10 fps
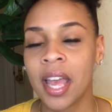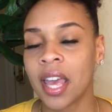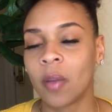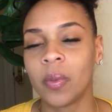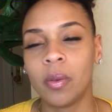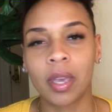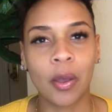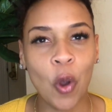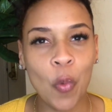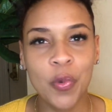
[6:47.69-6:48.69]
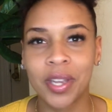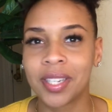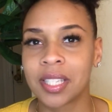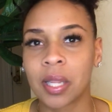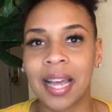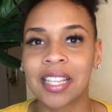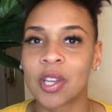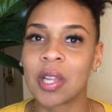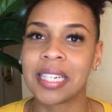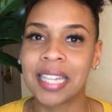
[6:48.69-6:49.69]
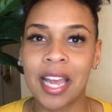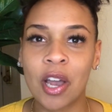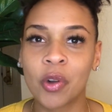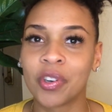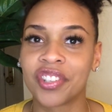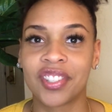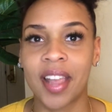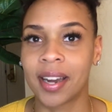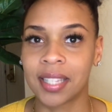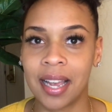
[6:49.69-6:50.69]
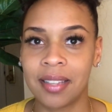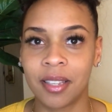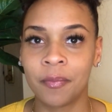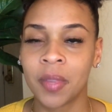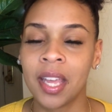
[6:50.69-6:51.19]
And when you get home, you can just Lysol it down or just sanitize it.